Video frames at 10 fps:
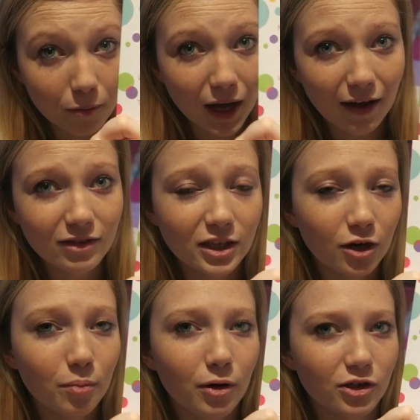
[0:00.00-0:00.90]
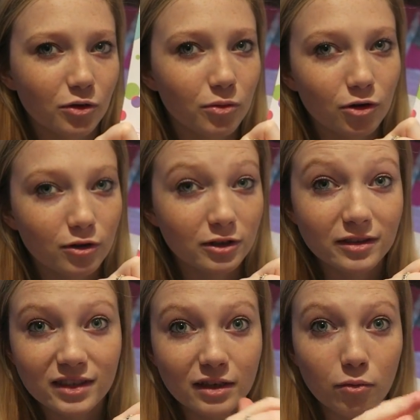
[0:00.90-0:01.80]
By having it up on your wall, you'll
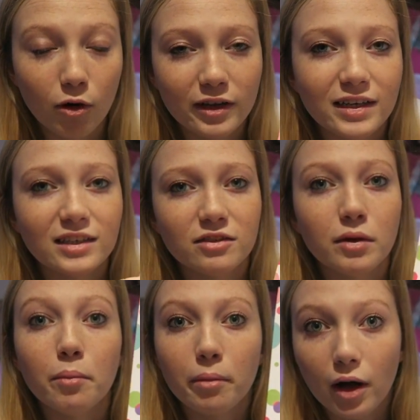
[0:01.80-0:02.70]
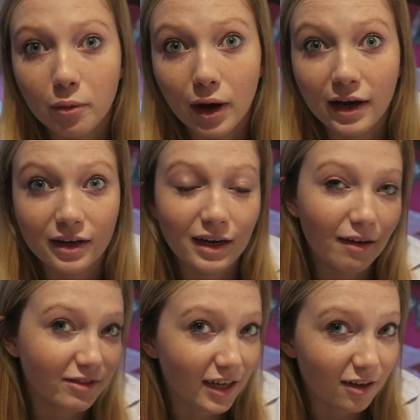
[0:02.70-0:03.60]
see what you need doing by when and
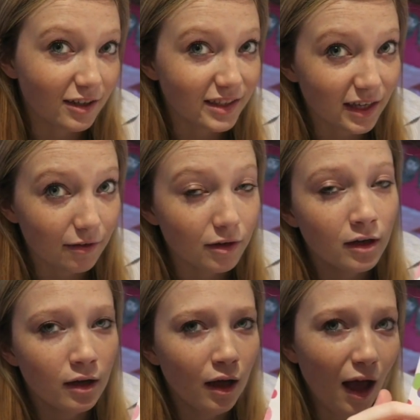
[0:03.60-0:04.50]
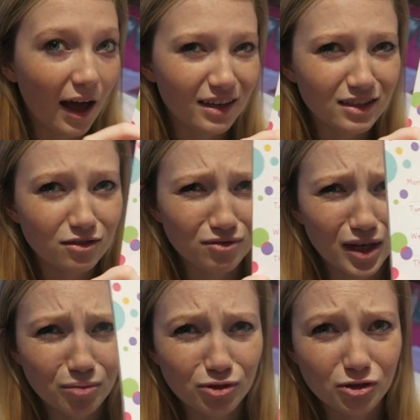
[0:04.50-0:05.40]
have deadlines down, and it's a
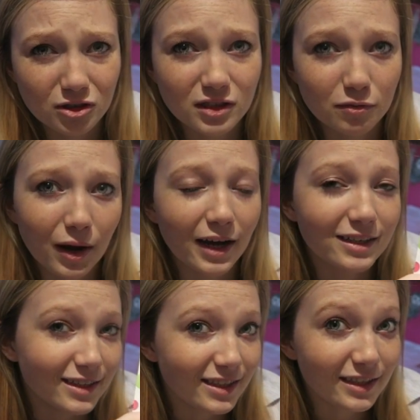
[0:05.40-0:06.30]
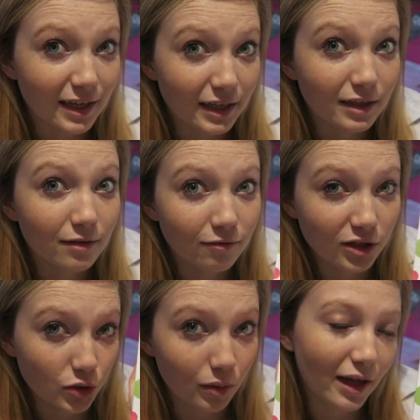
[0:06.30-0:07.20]
really productive way to see
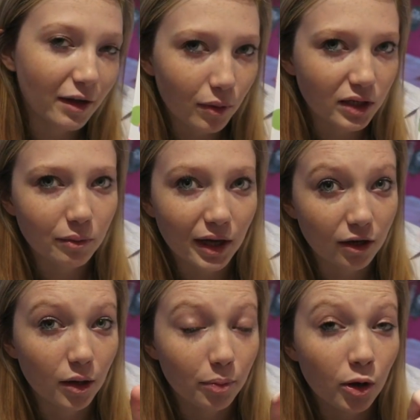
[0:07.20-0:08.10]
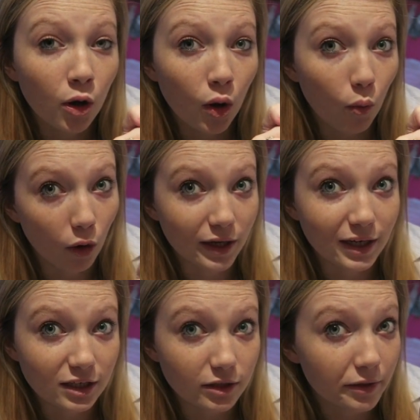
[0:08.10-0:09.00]
visually when you wake up what you
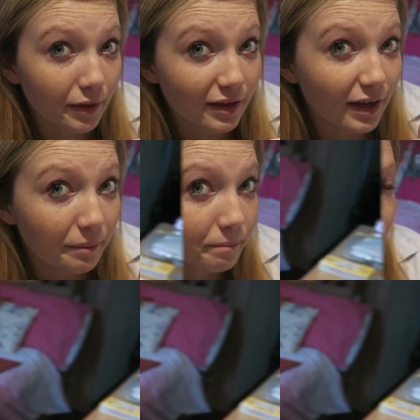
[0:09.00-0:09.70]
need to do that day.